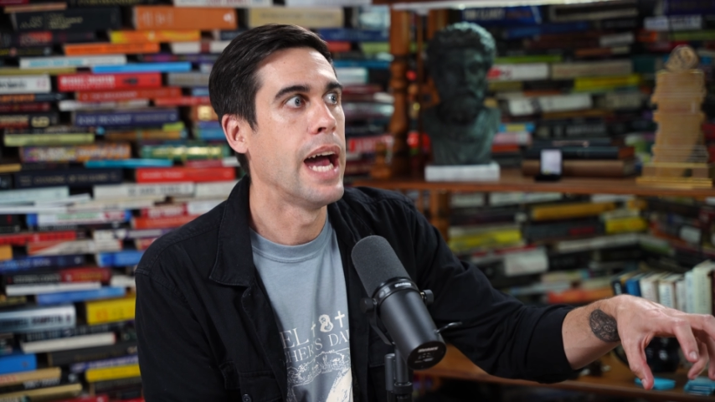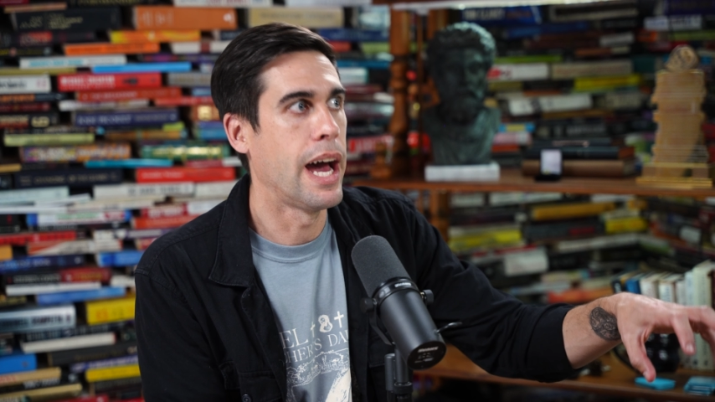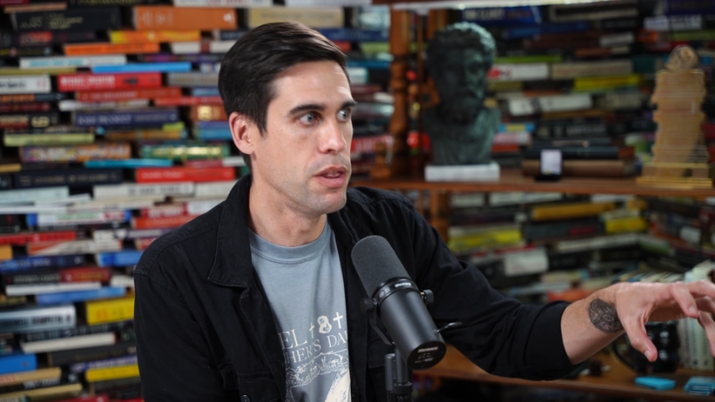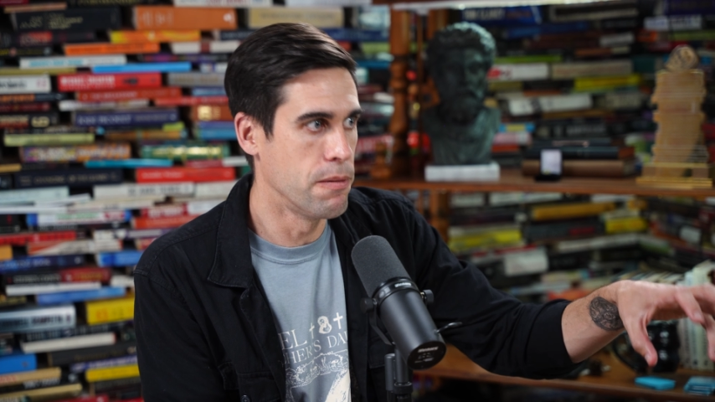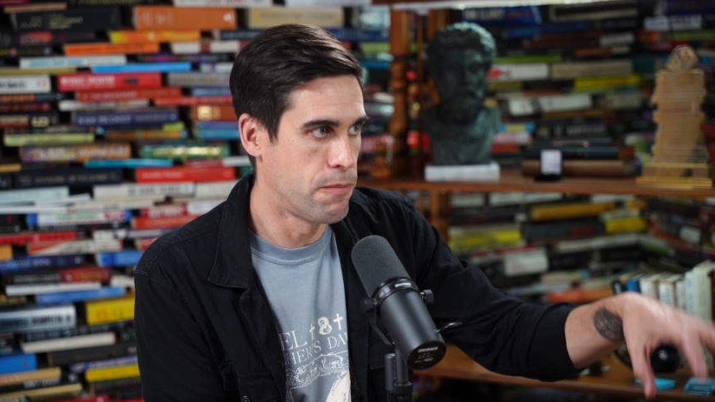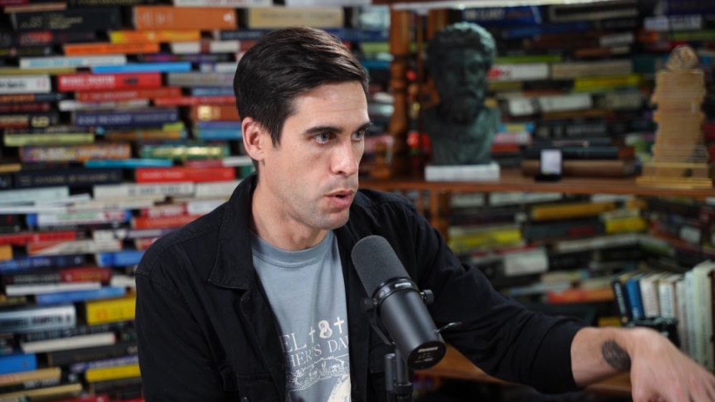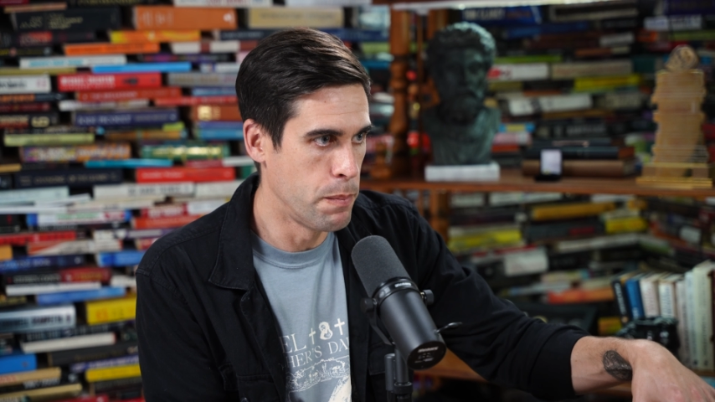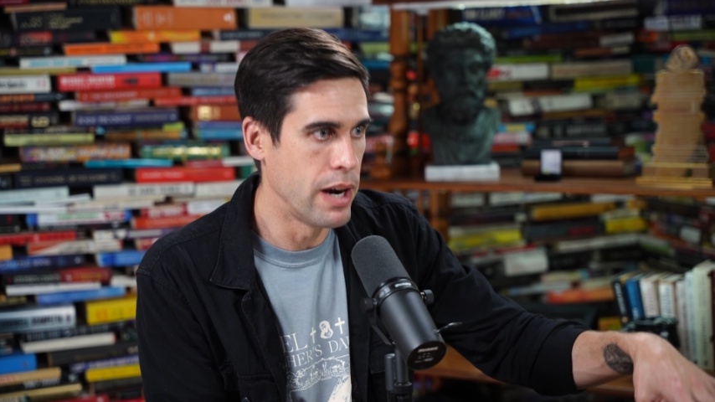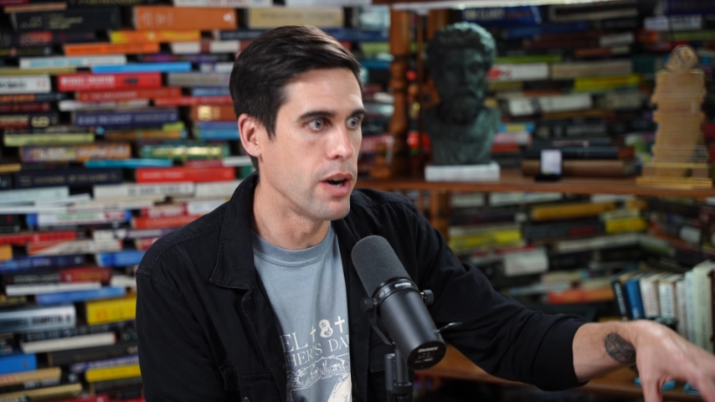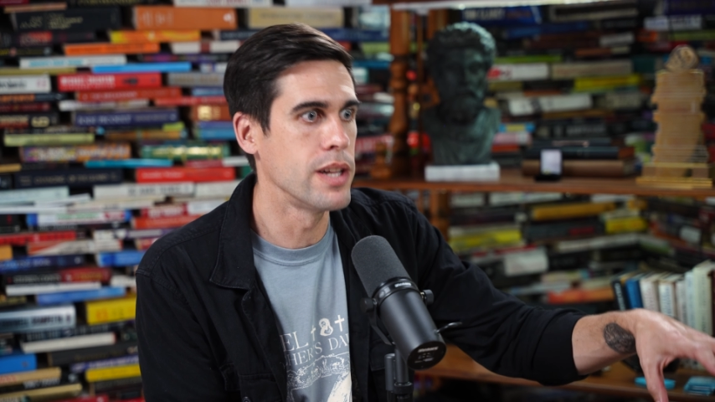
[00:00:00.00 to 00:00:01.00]
had the
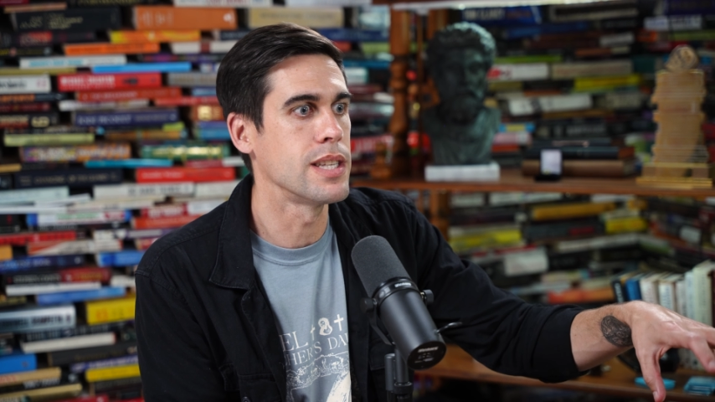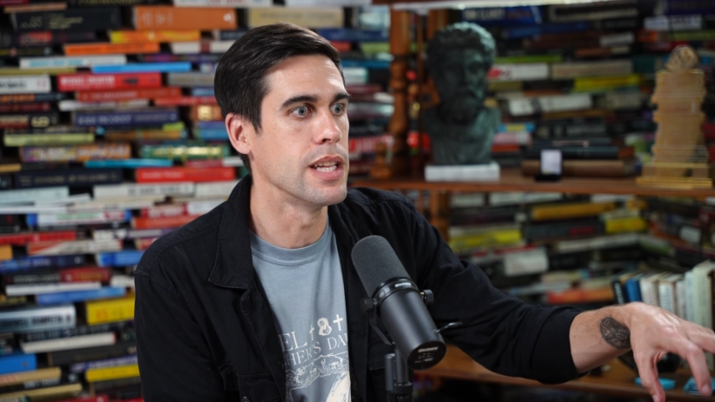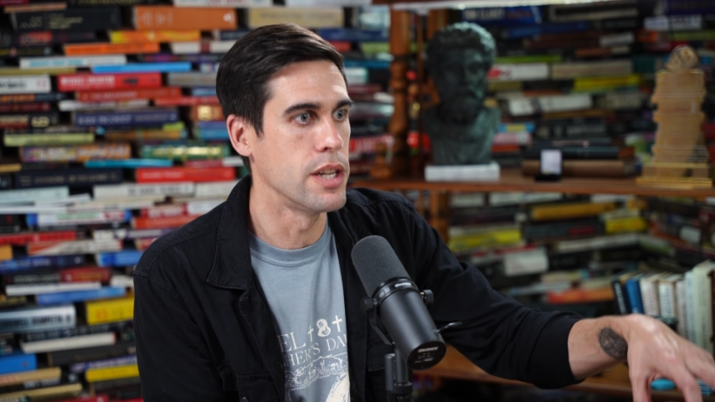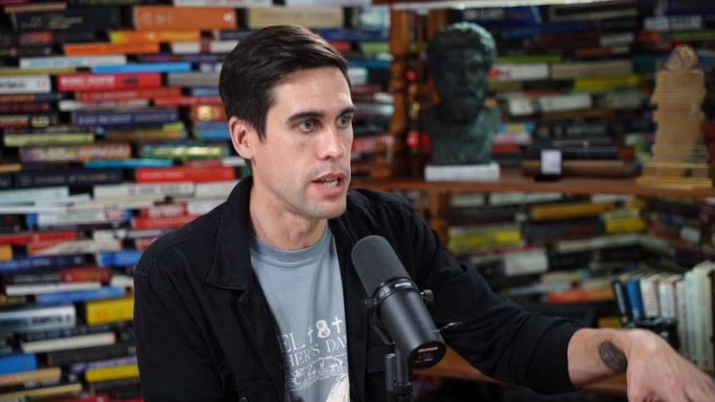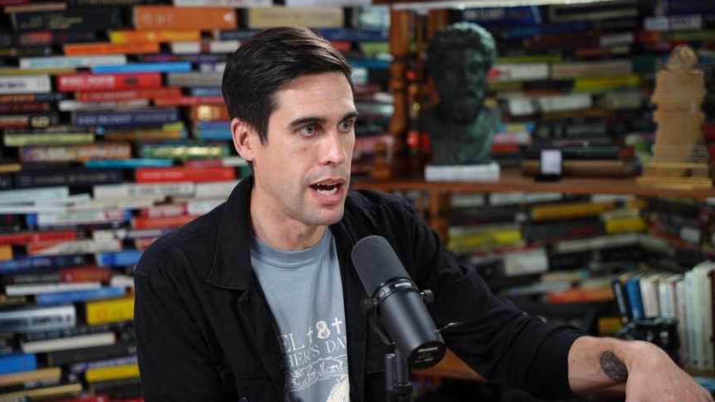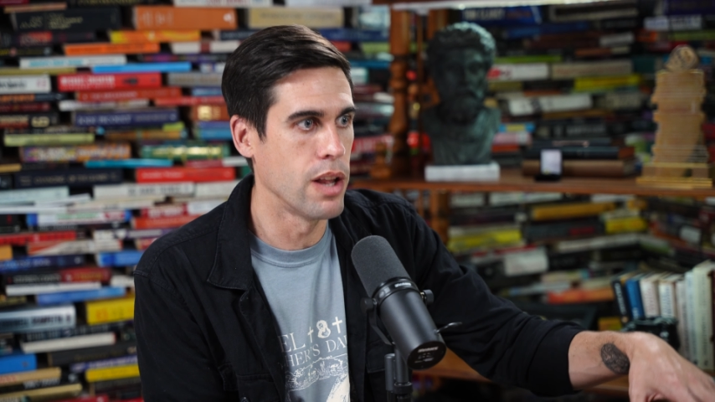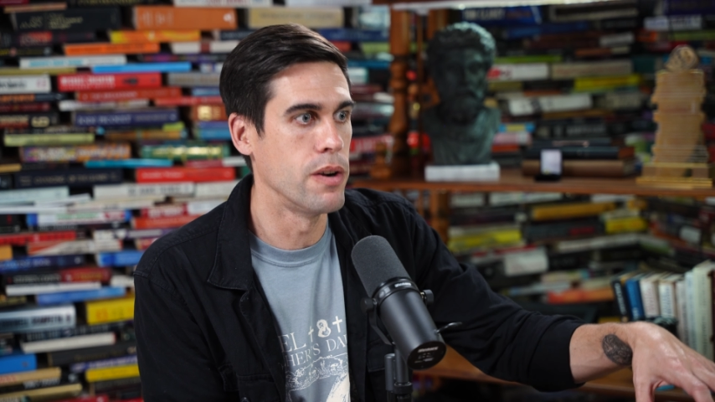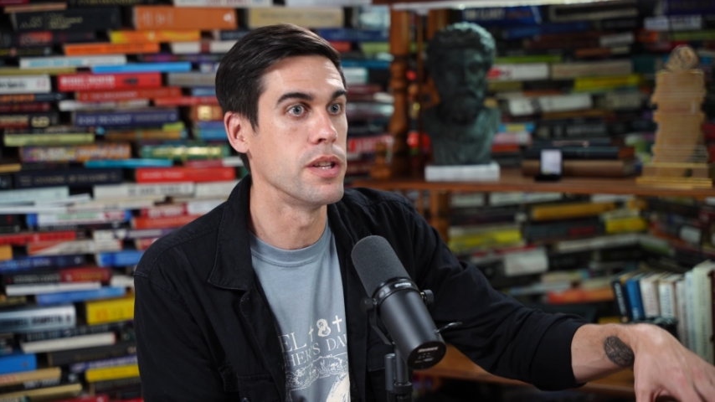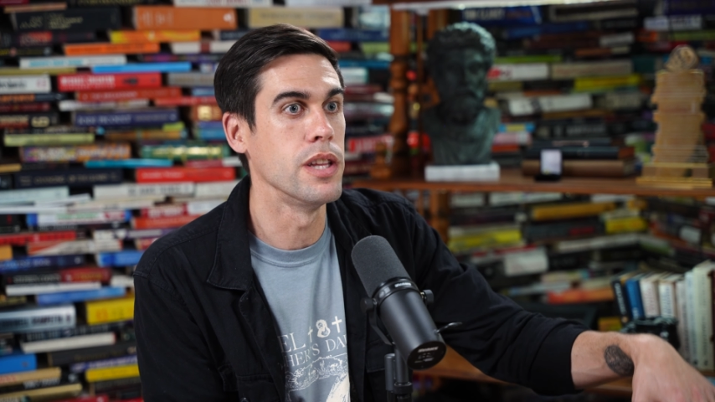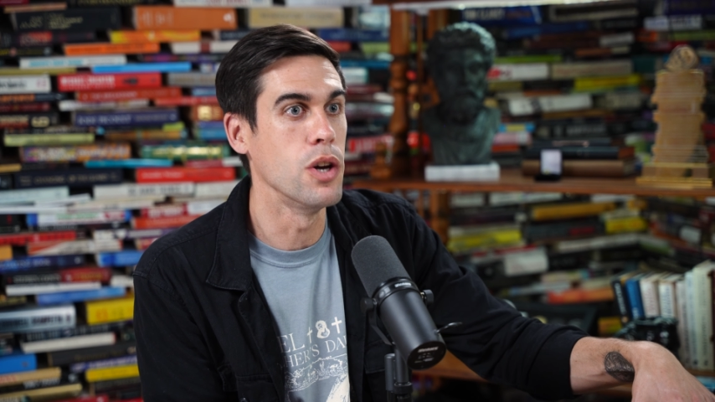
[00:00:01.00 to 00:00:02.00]
forbearance and the
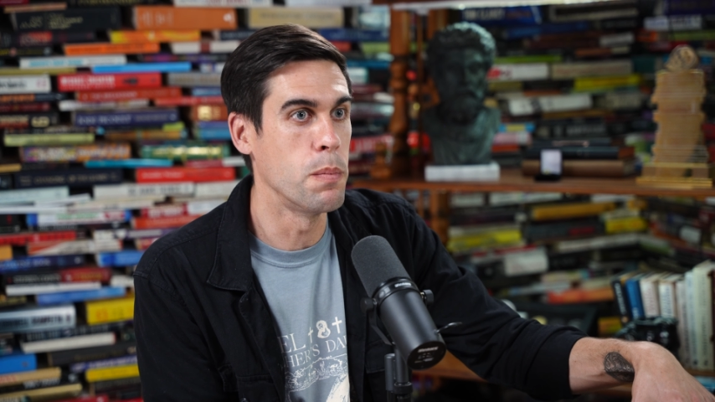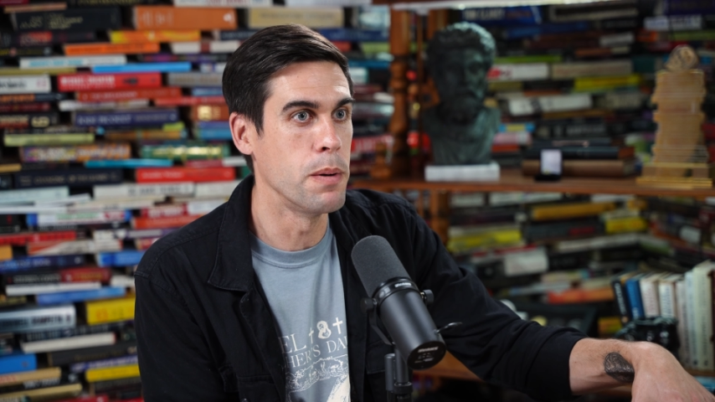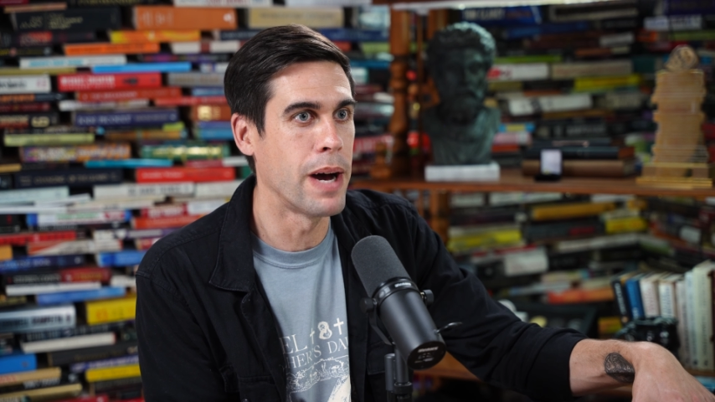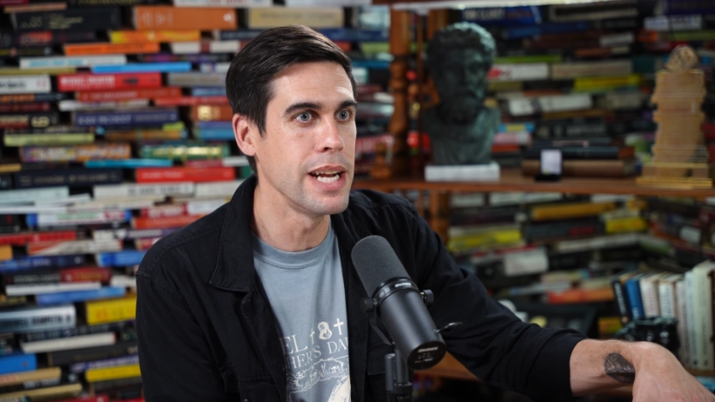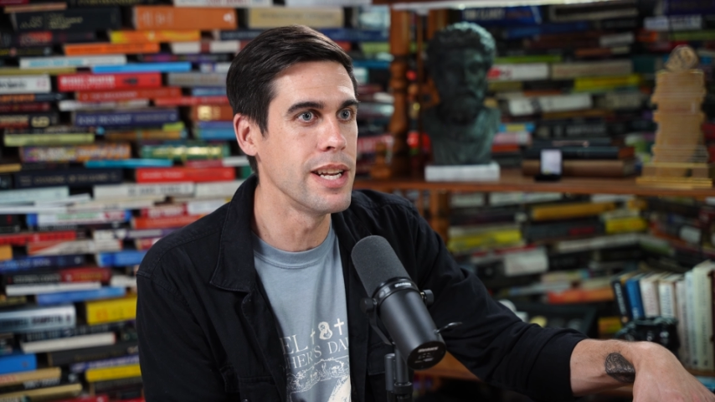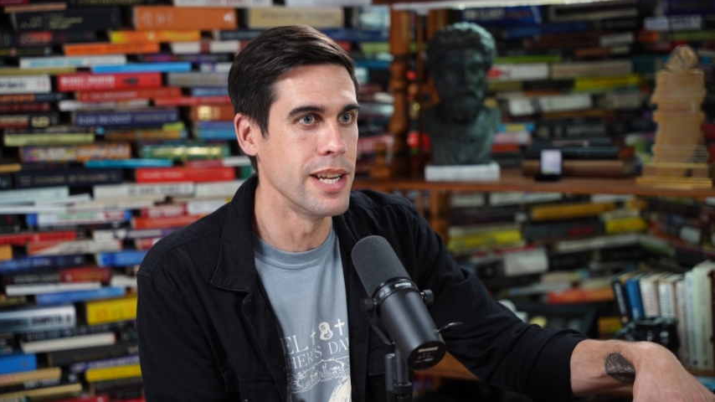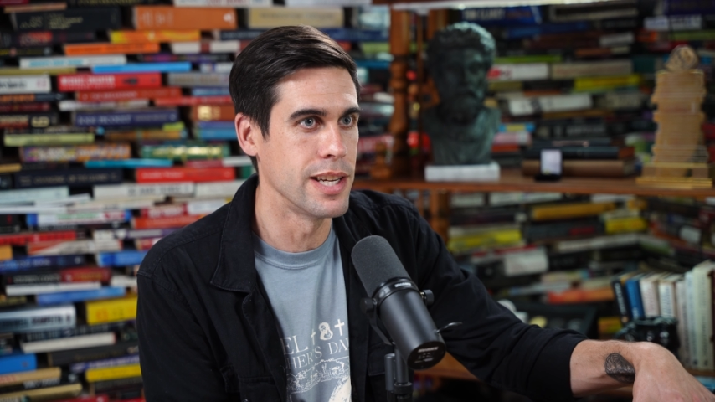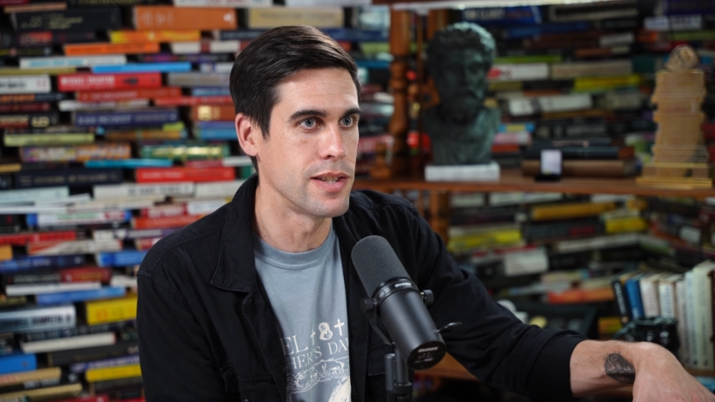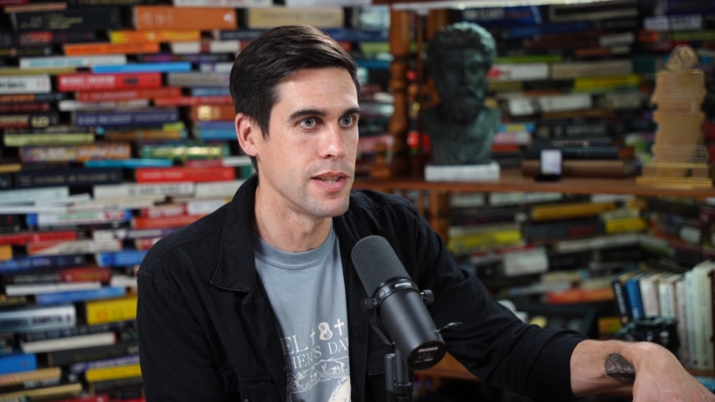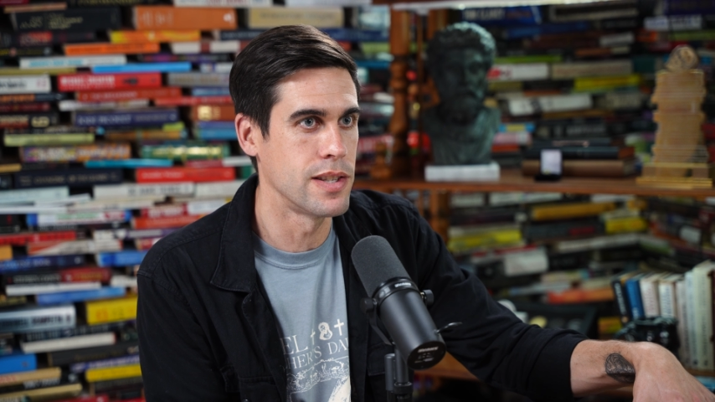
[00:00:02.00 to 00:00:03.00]
tolerance and the
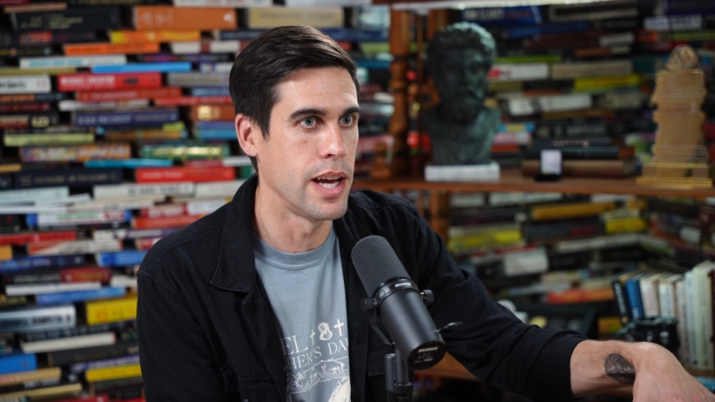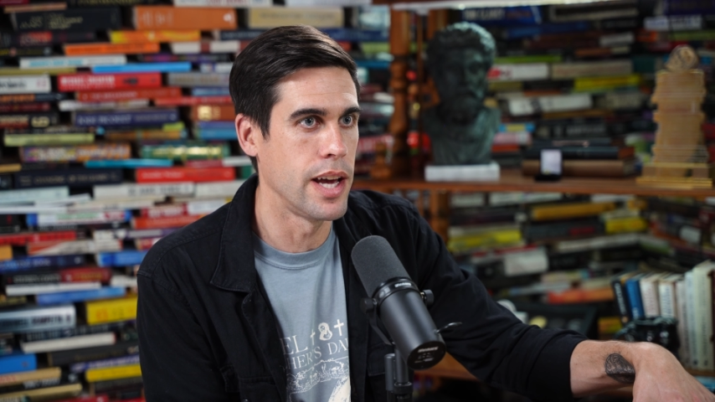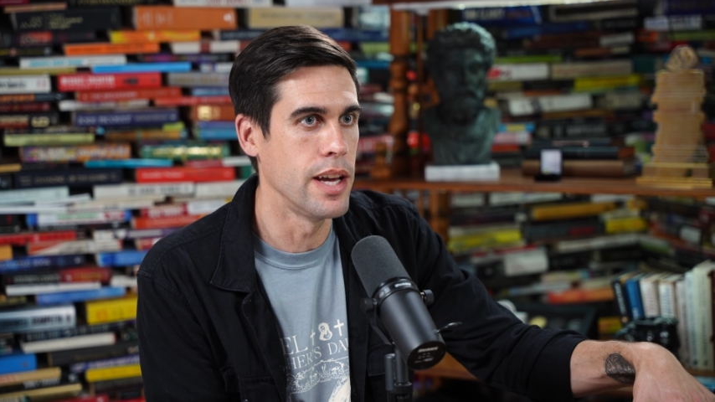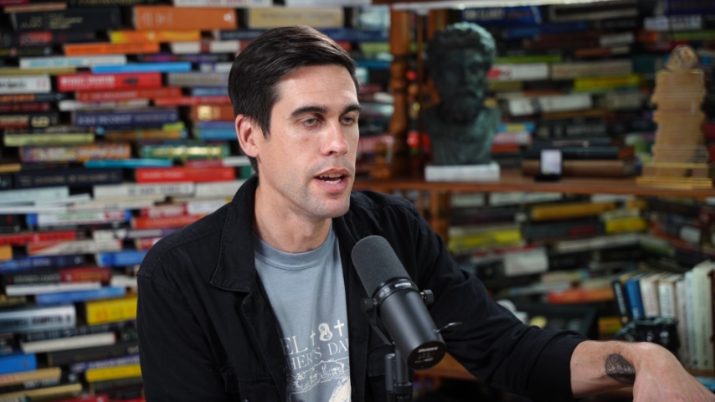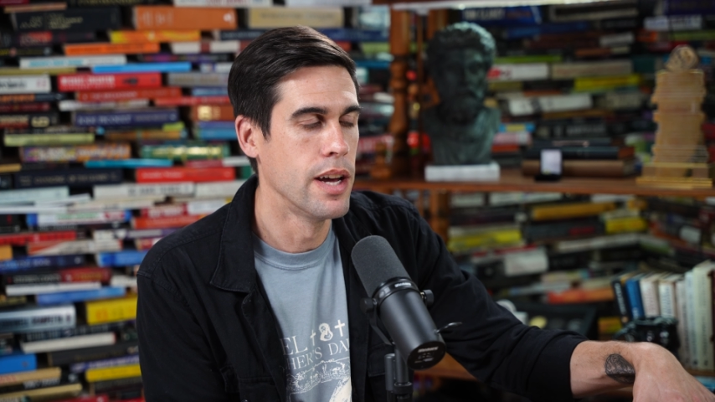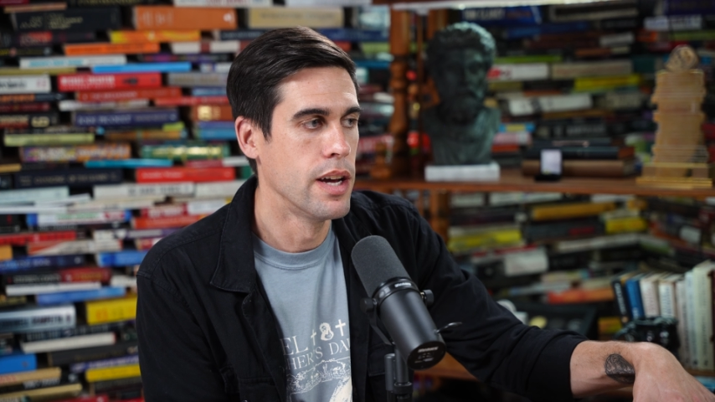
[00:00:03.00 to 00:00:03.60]
open-mindedness to say